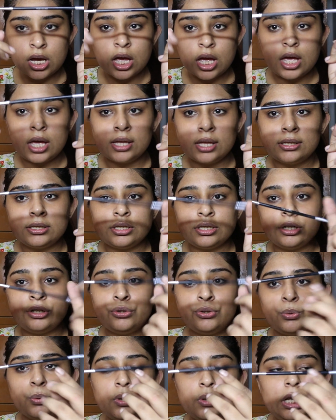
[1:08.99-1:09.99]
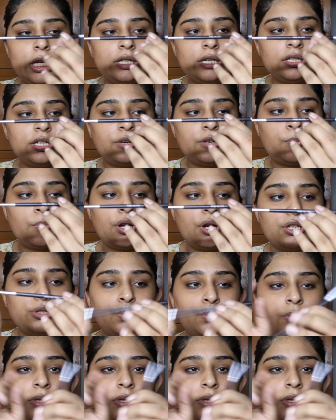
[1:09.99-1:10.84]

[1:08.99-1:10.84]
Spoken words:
It's a dual-ended brush.